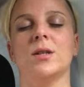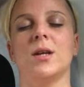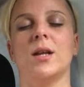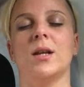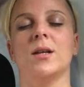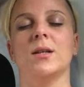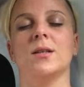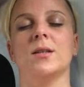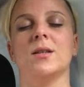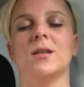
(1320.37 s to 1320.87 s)

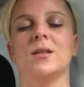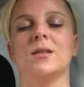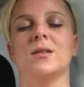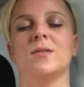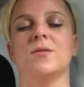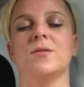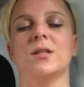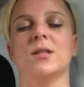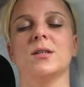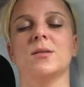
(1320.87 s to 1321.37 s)
getting a sense of
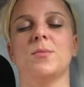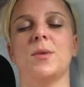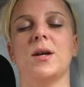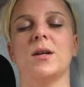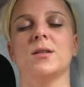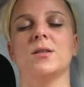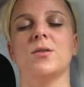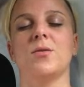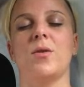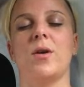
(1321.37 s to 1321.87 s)
the
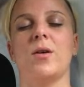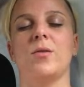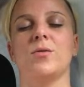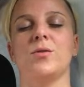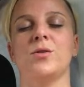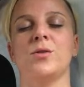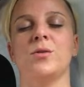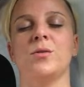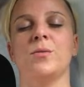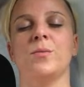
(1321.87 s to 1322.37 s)
space around
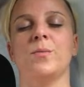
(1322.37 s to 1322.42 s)
you.